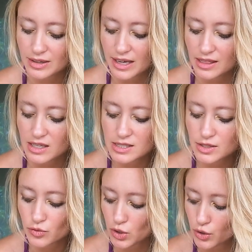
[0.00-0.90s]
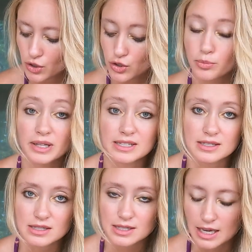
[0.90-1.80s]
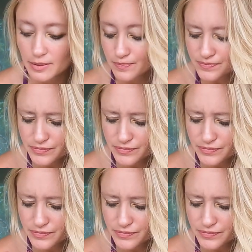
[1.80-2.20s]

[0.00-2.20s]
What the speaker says: one like this if we go to new places, like